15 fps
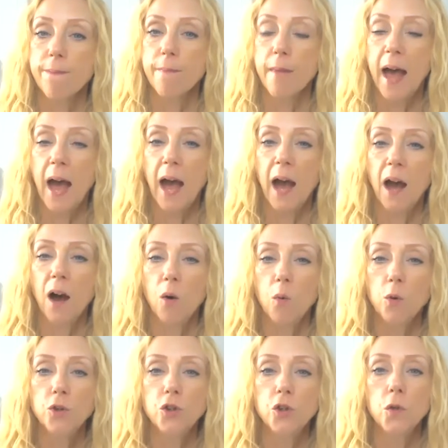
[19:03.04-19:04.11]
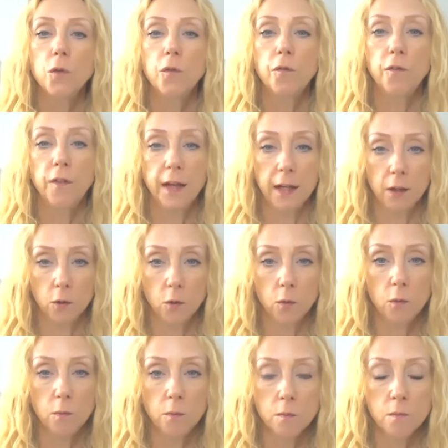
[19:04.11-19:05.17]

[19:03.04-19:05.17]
How would you feel